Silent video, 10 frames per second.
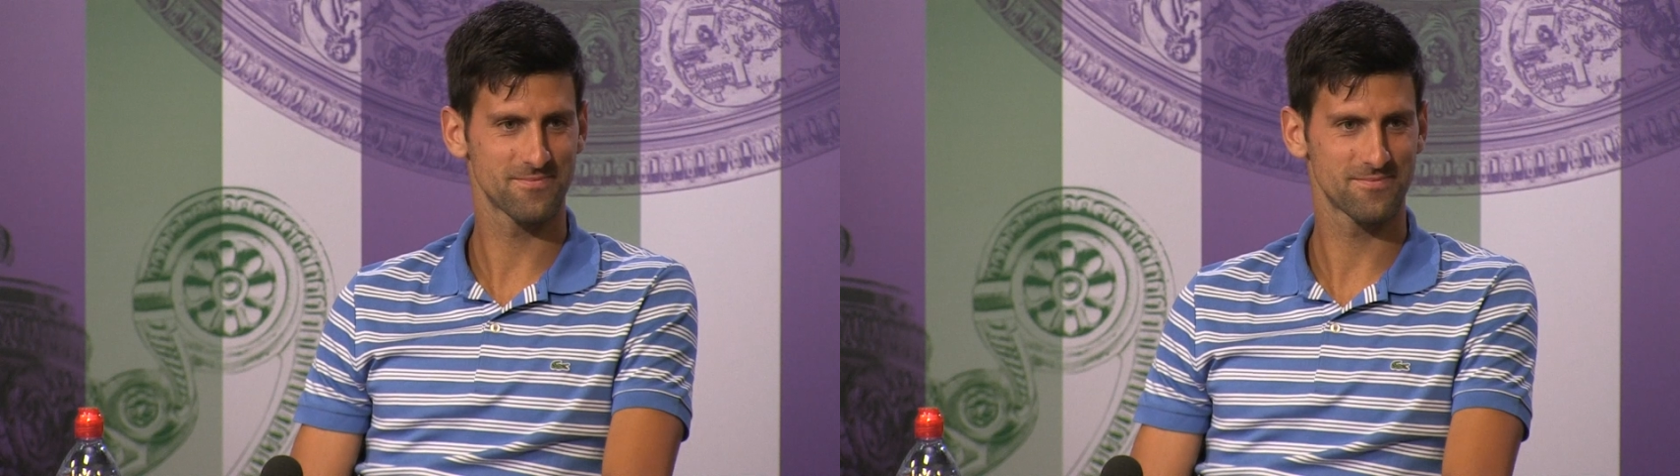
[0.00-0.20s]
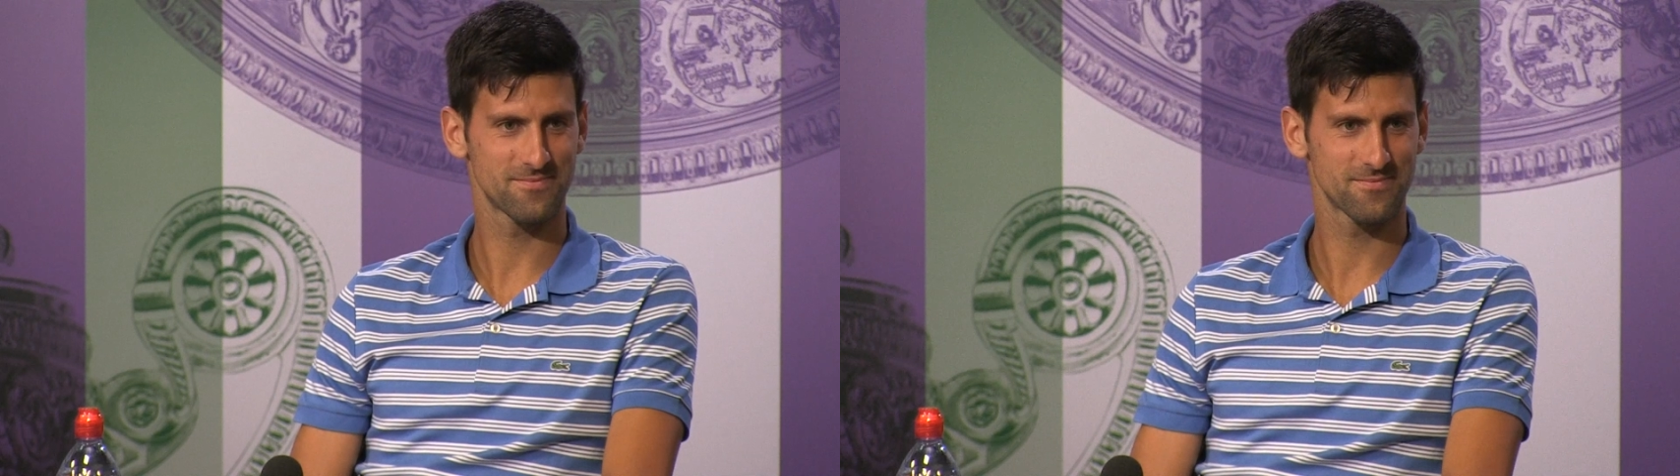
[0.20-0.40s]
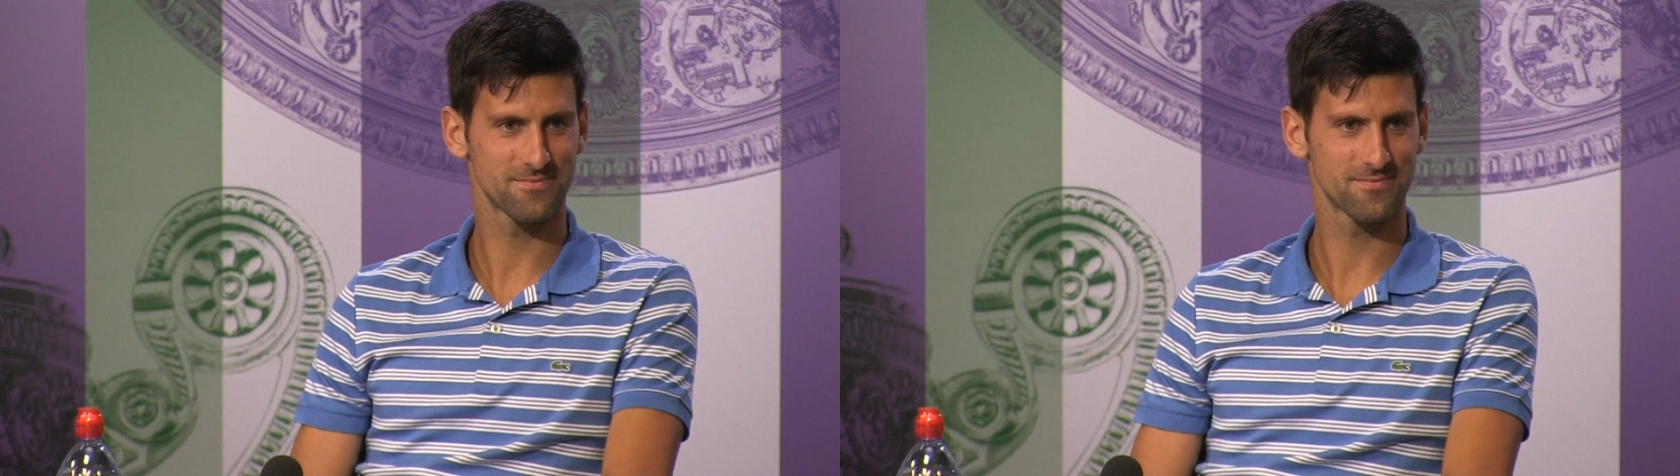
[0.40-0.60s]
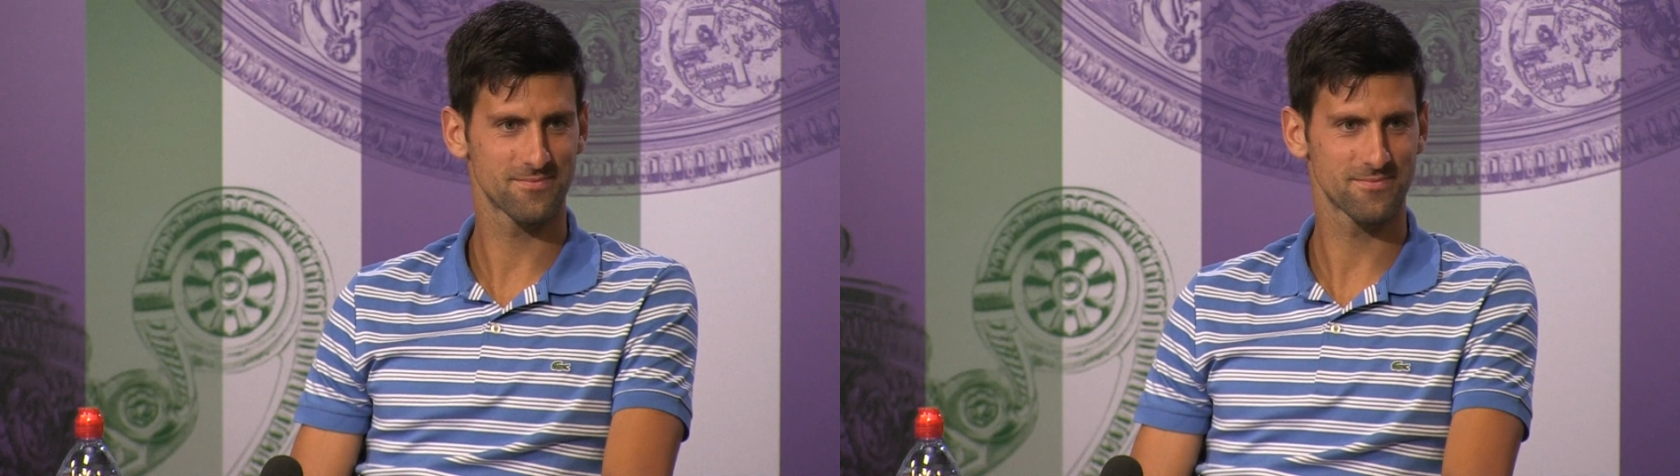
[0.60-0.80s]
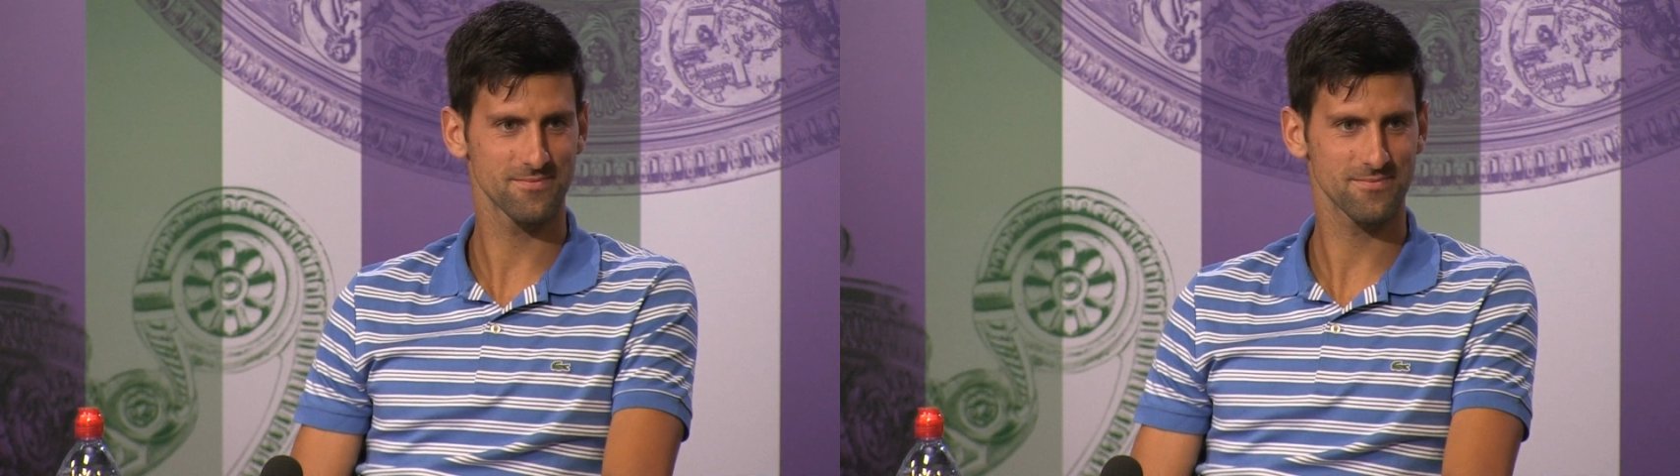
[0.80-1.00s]
it crop up
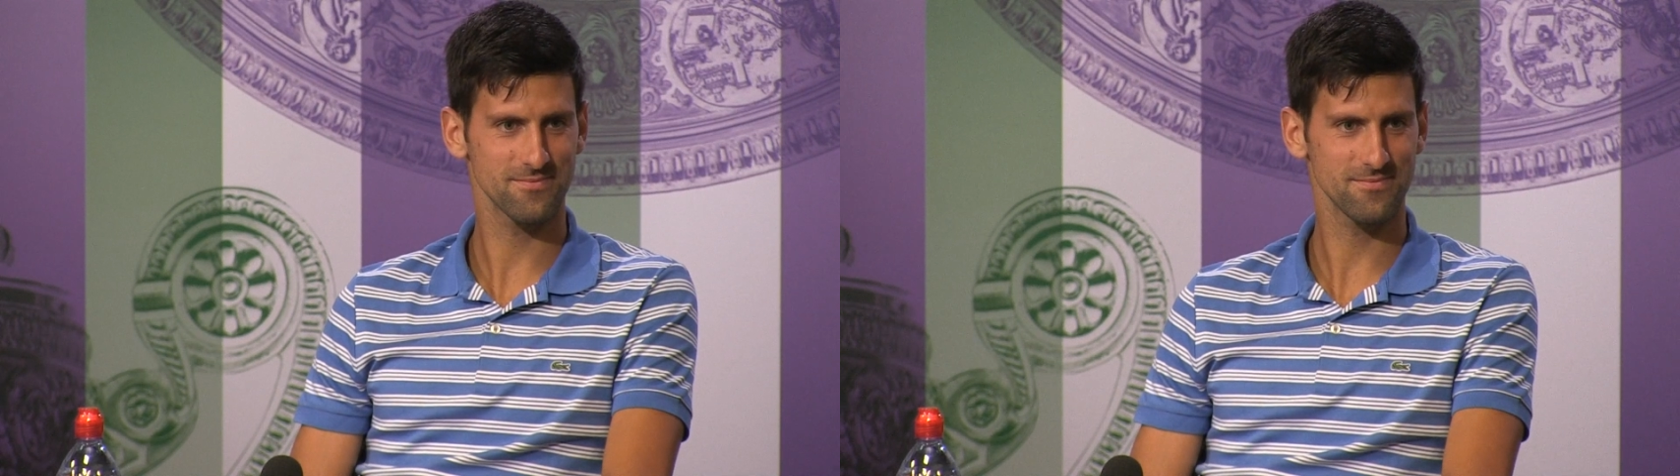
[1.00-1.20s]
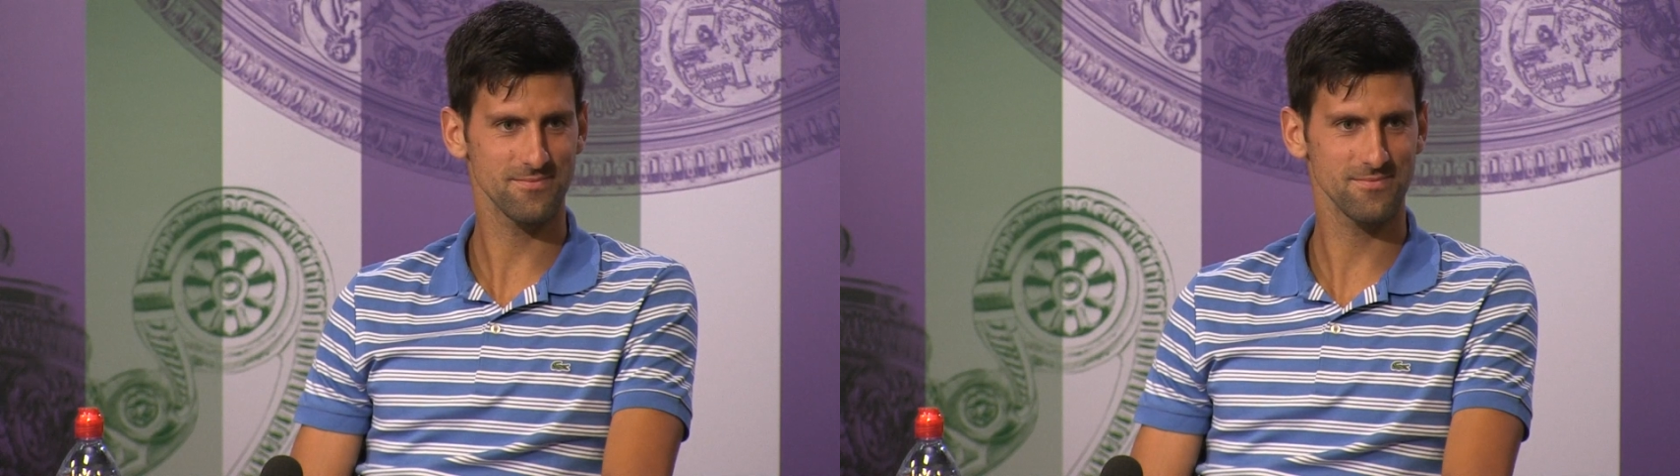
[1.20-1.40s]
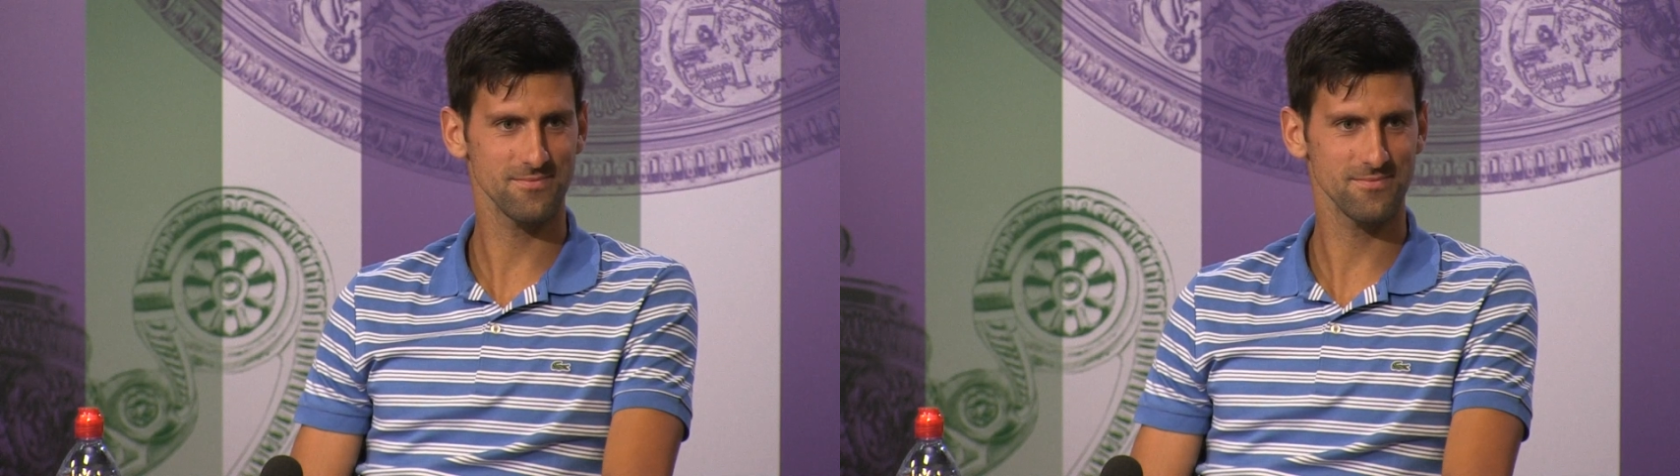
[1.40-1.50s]
though?